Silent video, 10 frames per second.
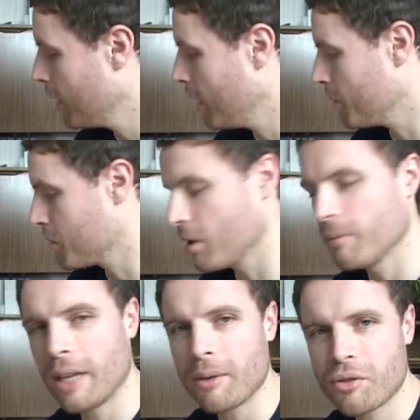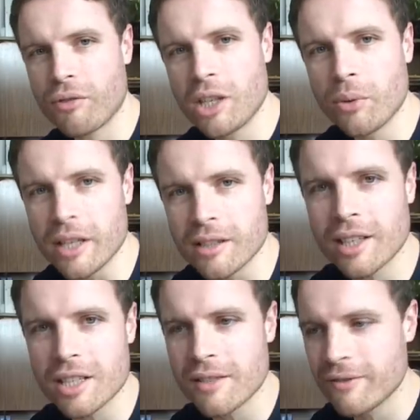That was £3 in
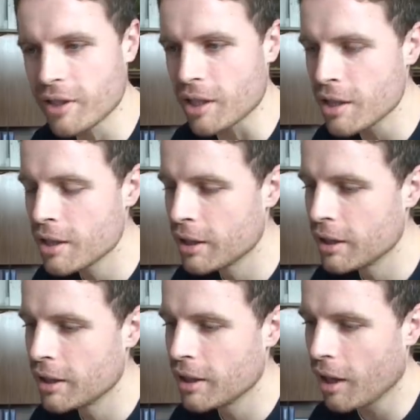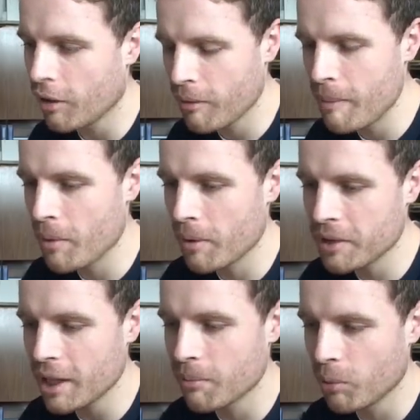HMV. I remember
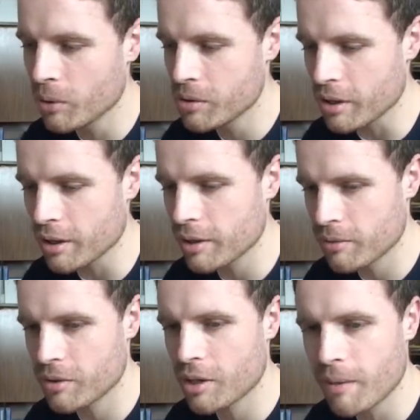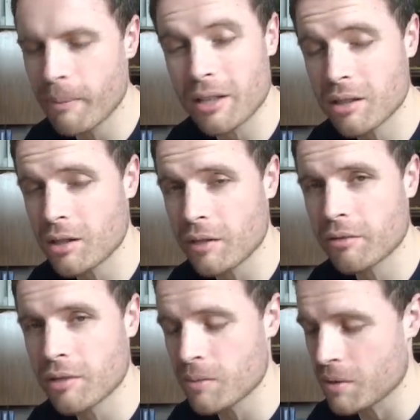the day I bought it. This was going back just
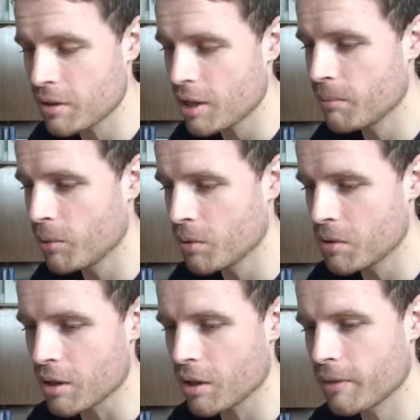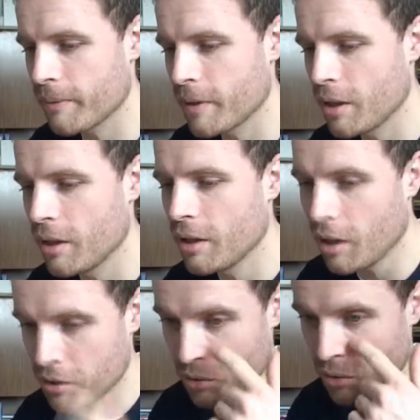after Christmas. The day I bought it,
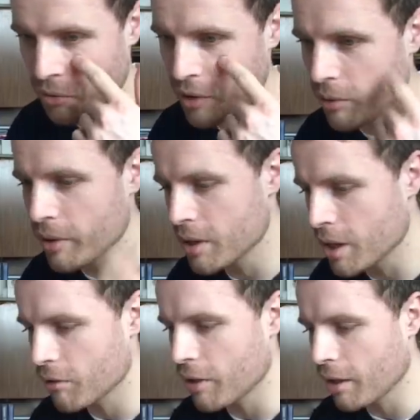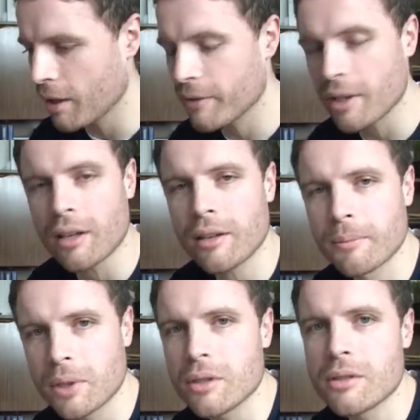I saw £3. Yeah, great. I love that,
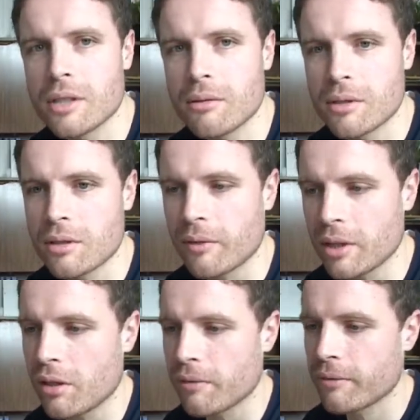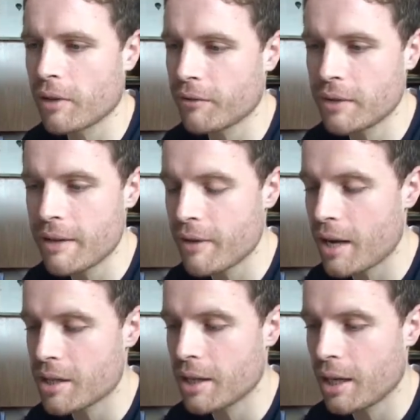because it was something I've never
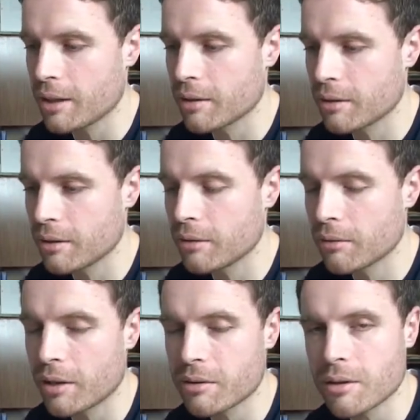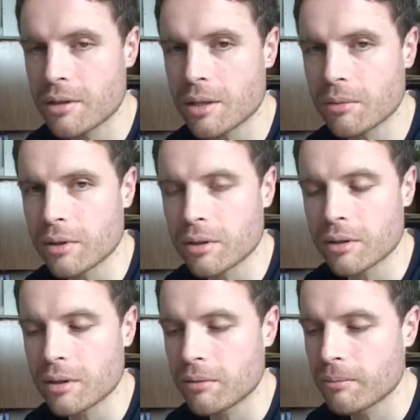actually had. Ghost in the Shell,
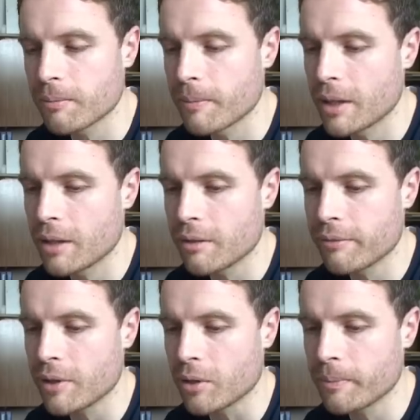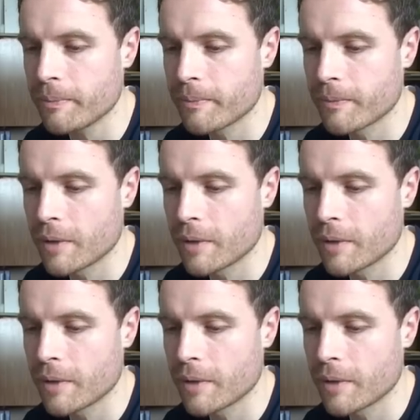the film.